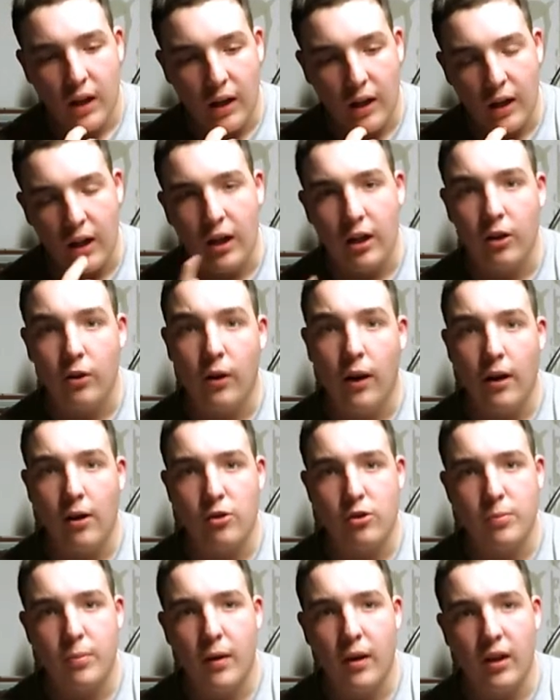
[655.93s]
and a lot of you
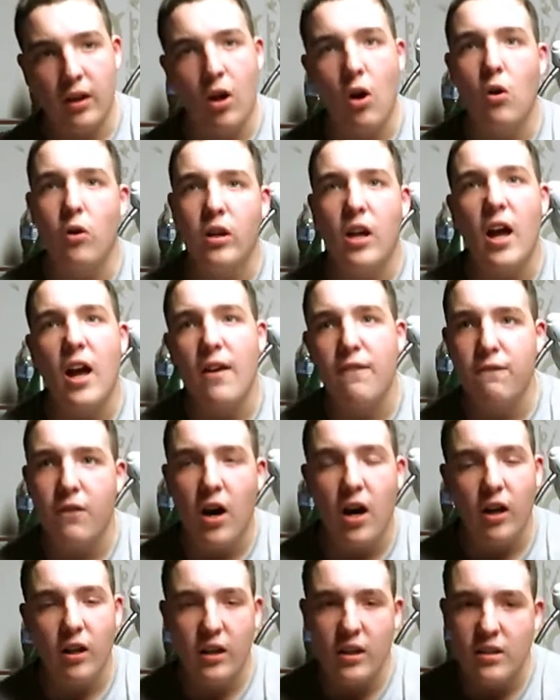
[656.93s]
haters are probably, oh yeah,
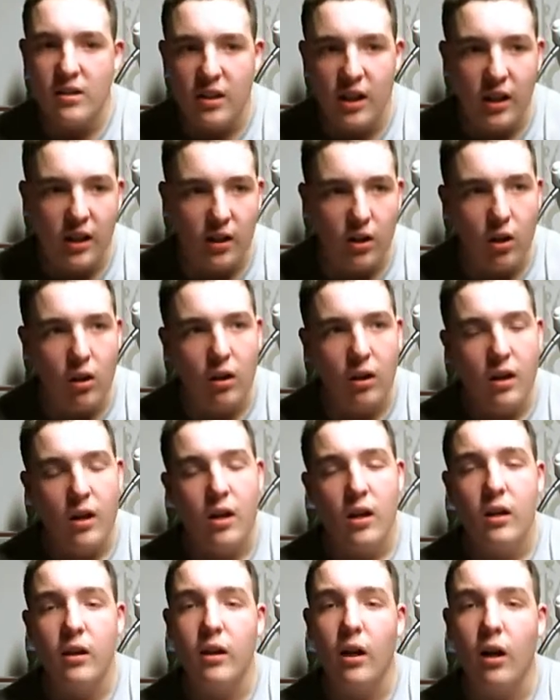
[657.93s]
finally he's getting caught.
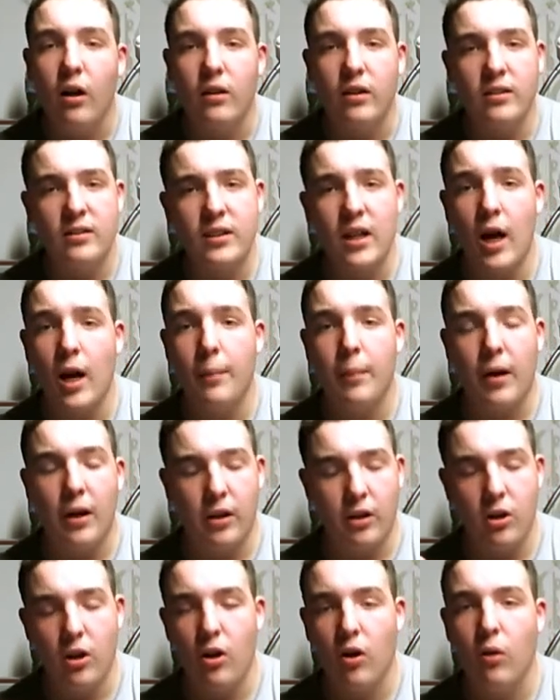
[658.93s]
No, this cop
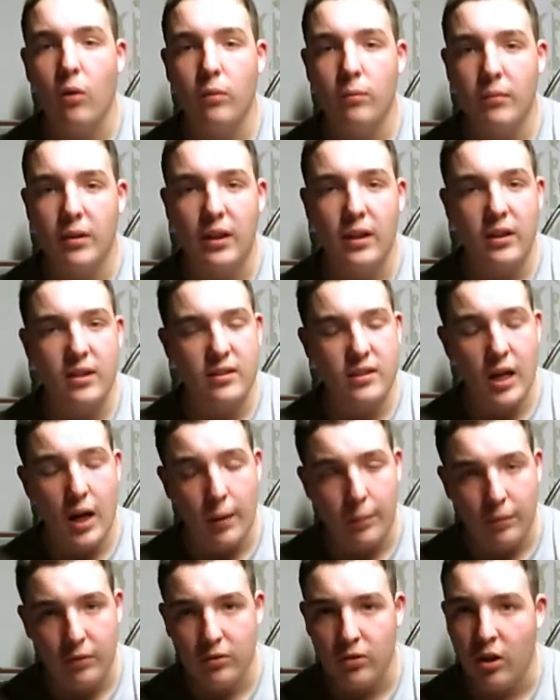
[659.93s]
I know. Me and this
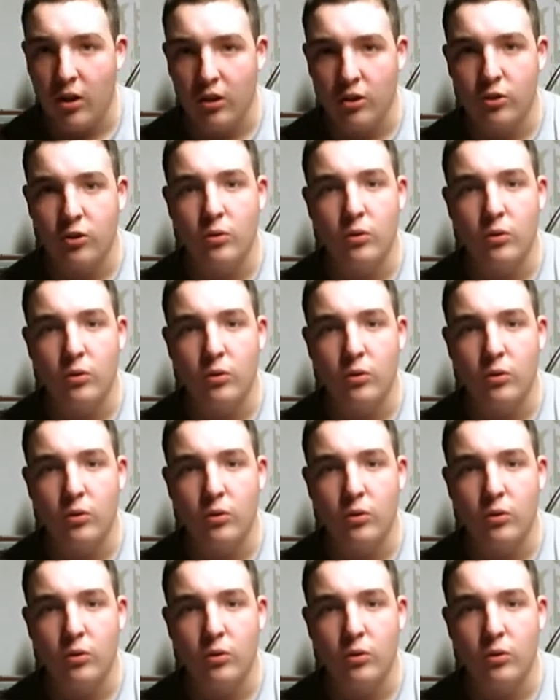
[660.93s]
cop I talk